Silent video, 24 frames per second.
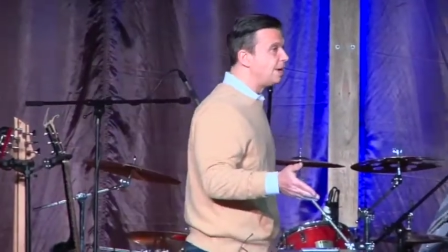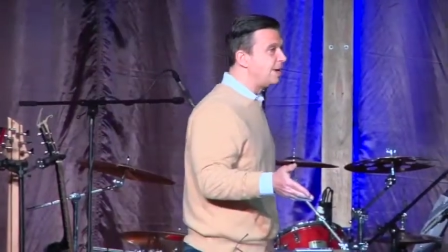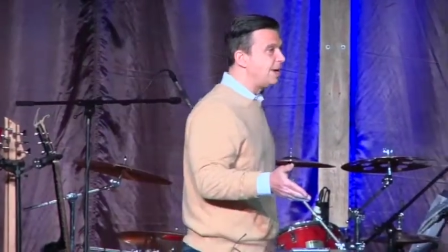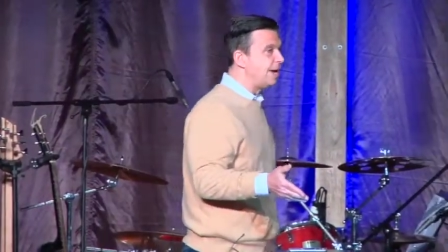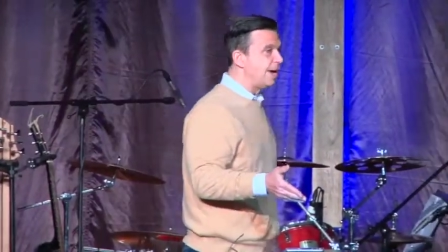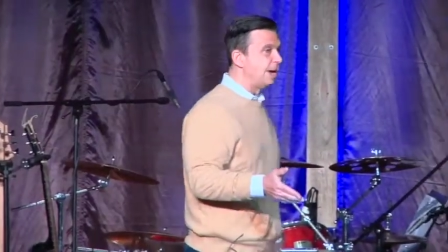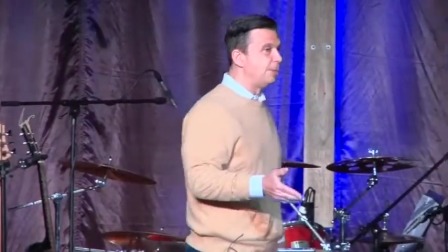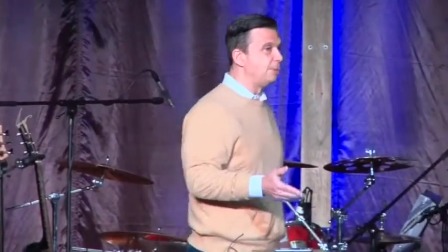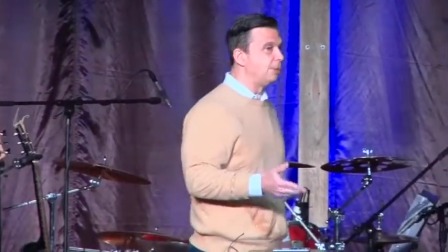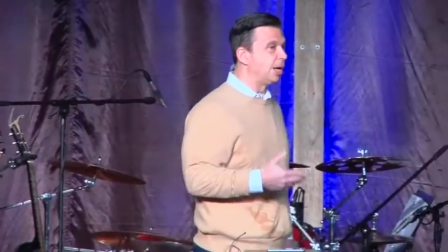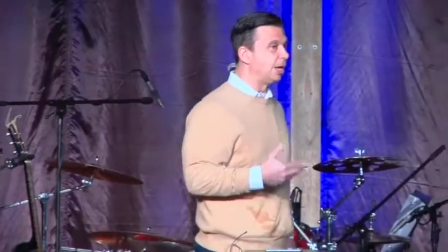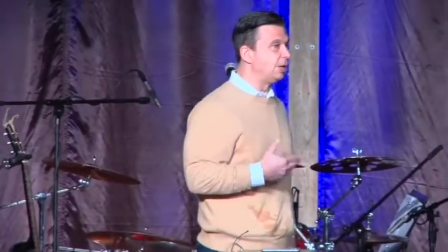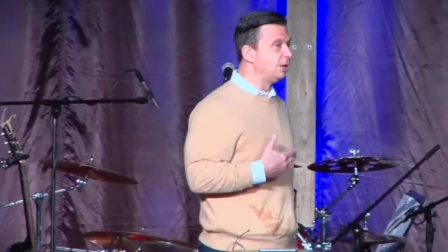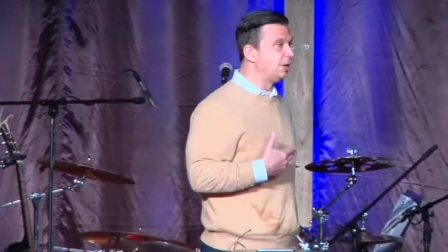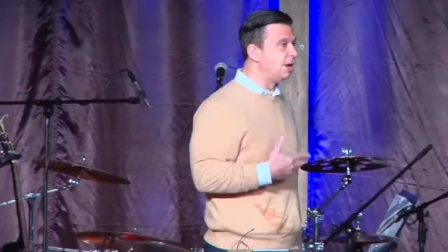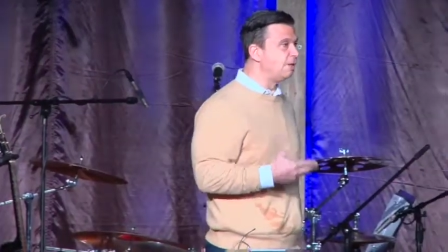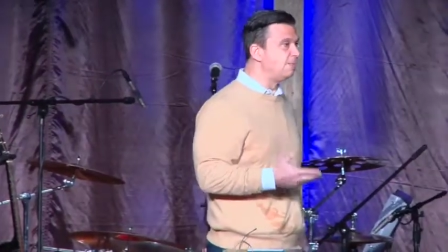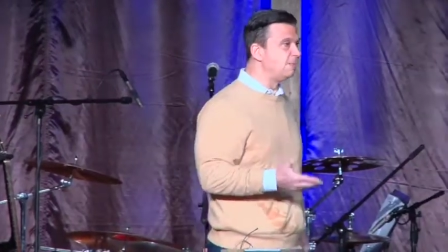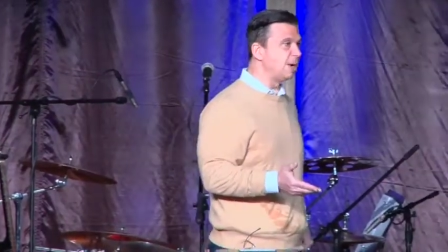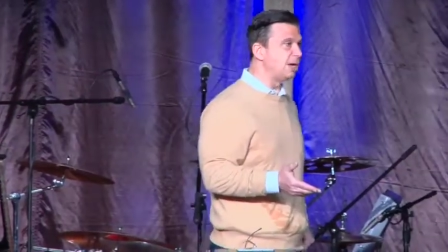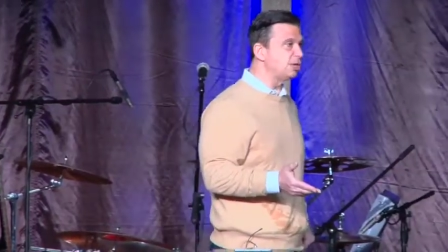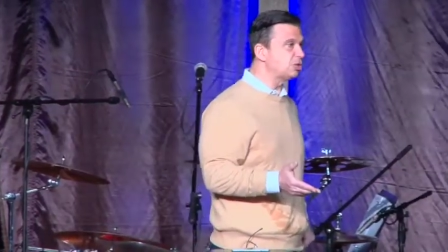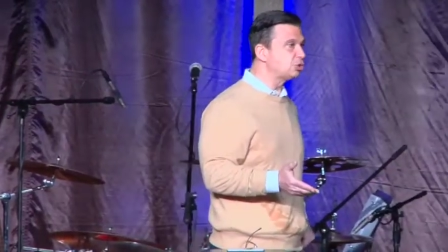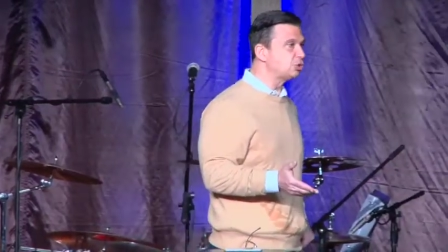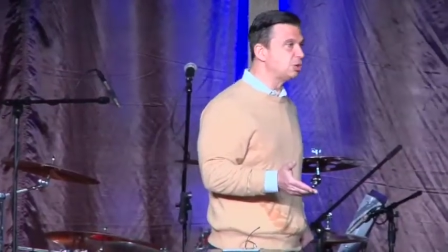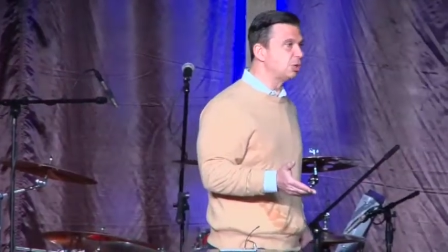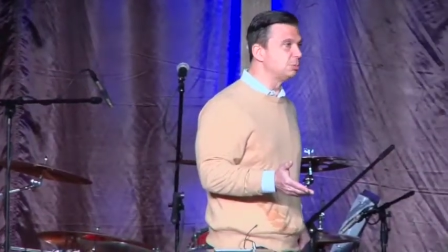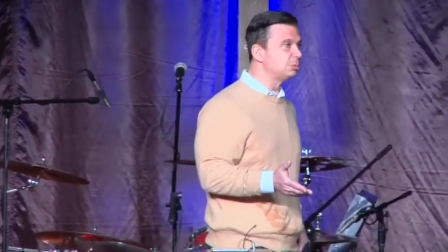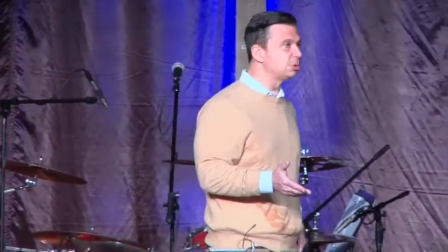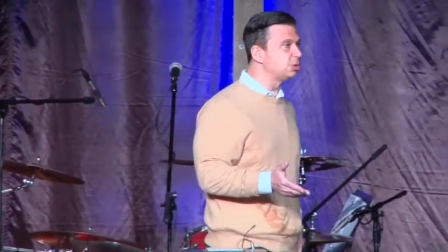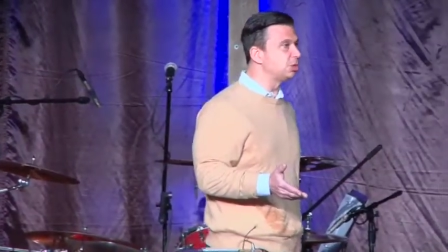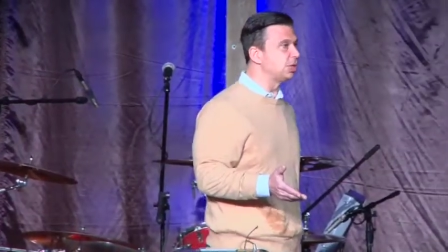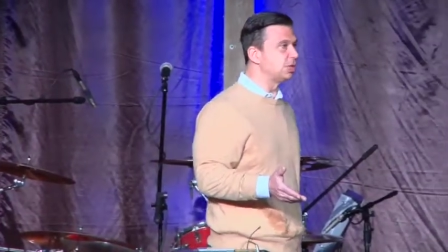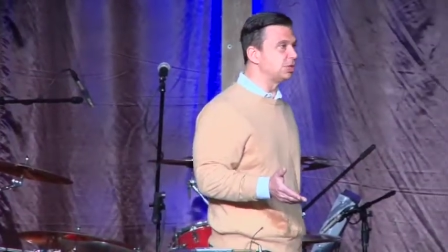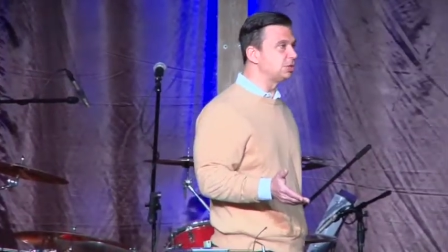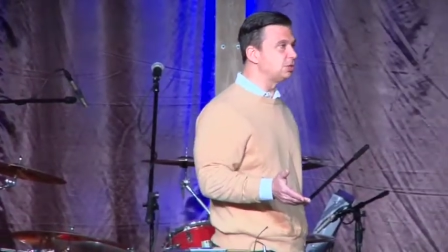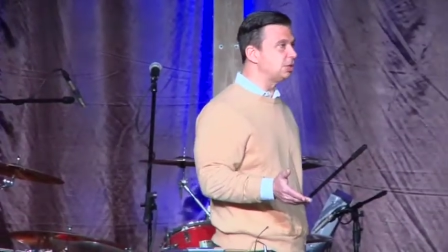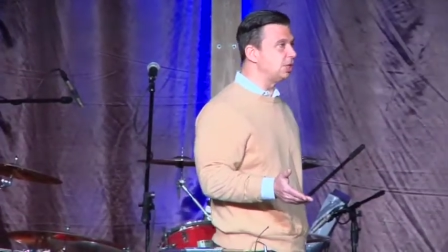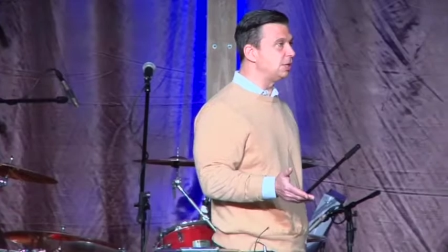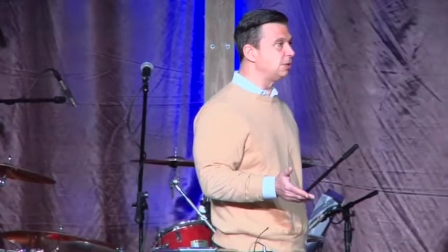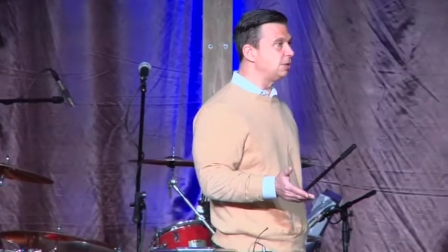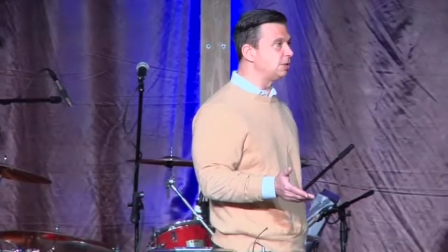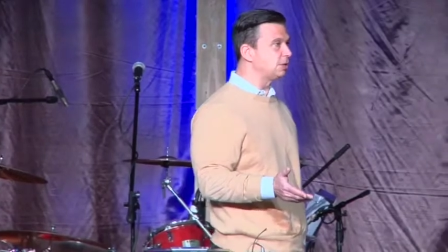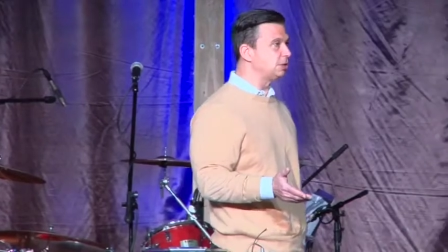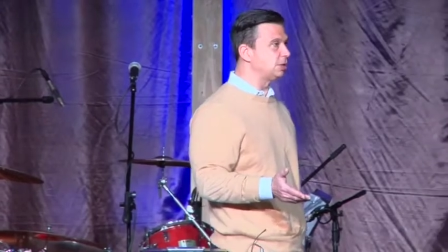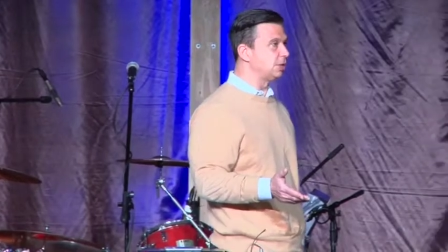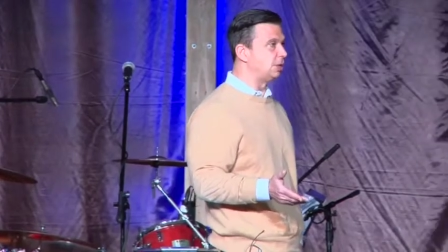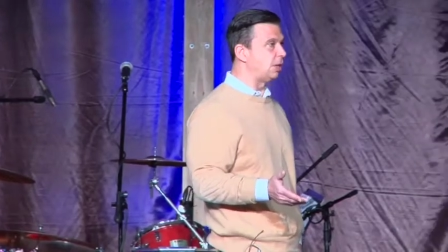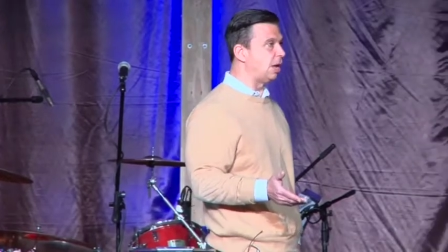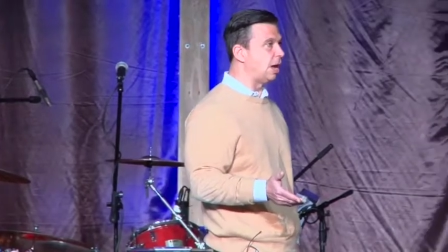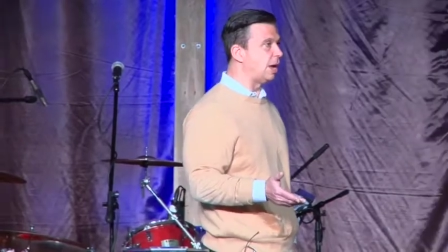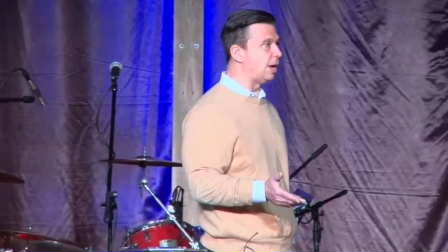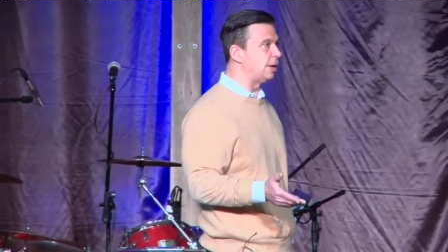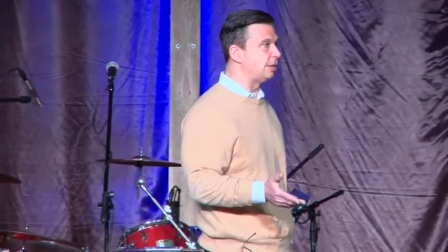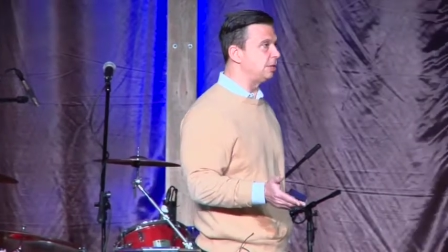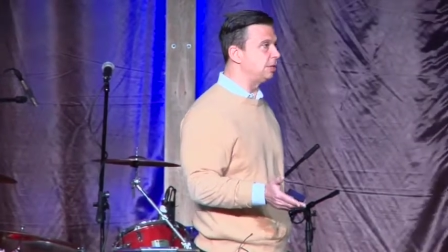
And what I love about Scripture, and I say this a lot,